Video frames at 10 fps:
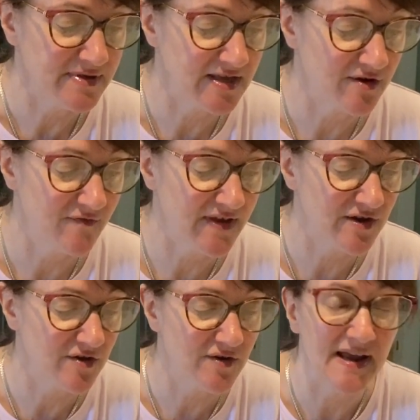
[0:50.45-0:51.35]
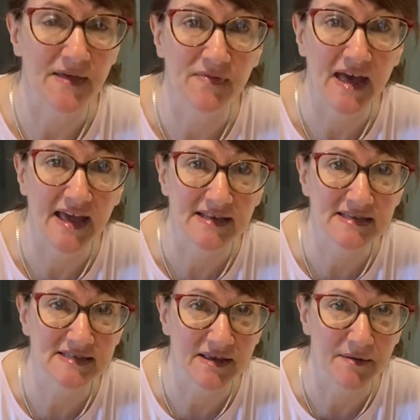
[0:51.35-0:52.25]
cider vinegar, and then
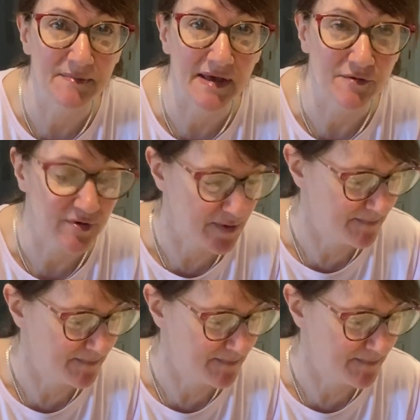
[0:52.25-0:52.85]
some milk